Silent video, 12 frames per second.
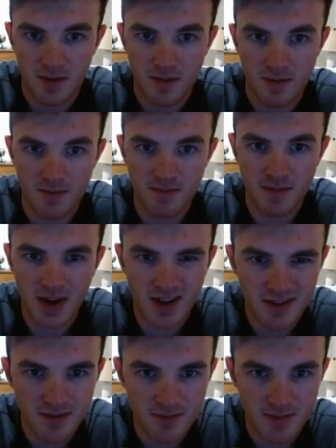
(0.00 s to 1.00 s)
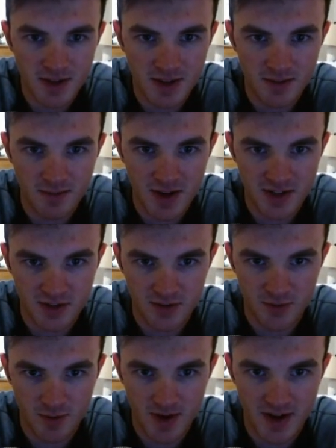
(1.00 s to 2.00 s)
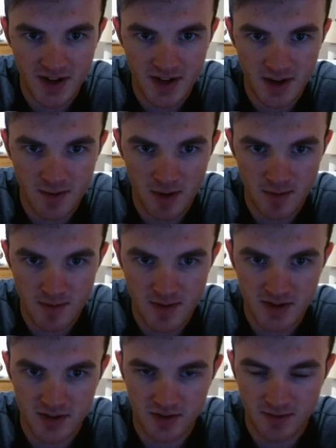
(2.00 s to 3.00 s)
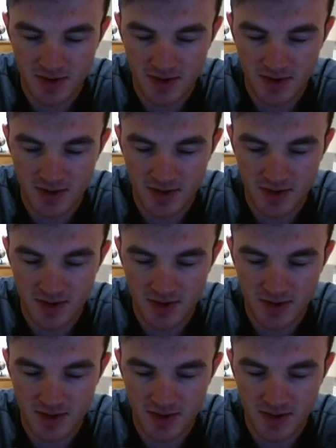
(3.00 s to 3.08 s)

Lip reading: might be measured from right here, might be measured from